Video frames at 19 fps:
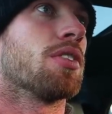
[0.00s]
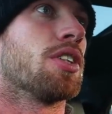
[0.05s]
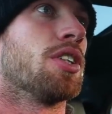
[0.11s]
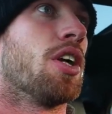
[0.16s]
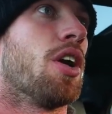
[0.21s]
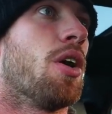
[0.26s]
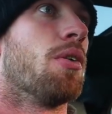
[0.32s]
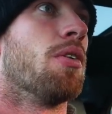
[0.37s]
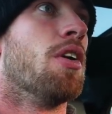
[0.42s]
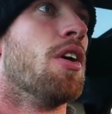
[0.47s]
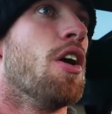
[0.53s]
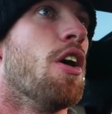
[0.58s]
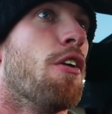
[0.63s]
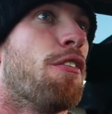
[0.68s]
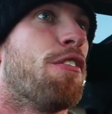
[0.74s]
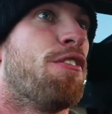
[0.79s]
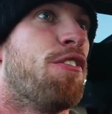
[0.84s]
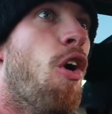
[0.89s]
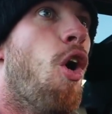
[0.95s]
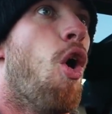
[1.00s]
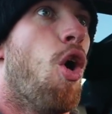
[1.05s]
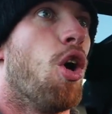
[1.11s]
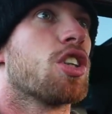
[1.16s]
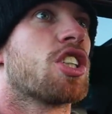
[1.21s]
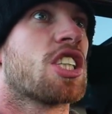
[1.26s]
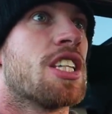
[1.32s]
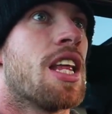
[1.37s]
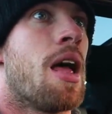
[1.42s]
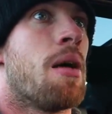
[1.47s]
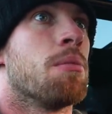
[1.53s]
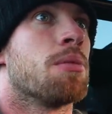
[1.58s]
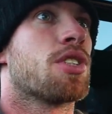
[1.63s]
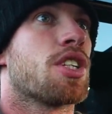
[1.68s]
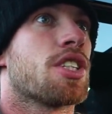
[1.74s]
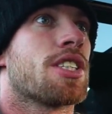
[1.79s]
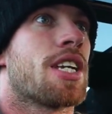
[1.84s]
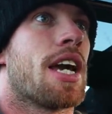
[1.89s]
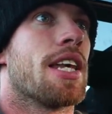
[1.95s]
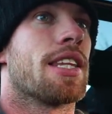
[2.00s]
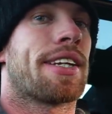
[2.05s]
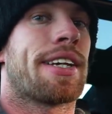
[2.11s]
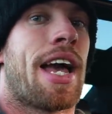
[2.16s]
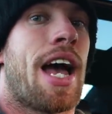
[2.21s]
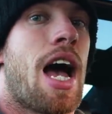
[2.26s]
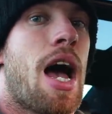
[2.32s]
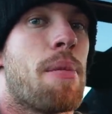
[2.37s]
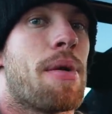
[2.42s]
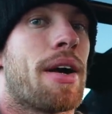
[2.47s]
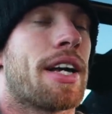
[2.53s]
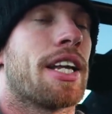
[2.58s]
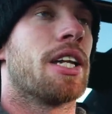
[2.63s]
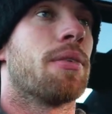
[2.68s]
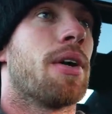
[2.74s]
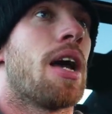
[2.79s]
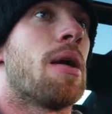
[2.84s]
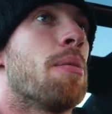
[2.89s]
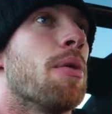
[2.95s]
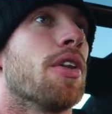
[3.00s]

you know force them to take the car back in a way.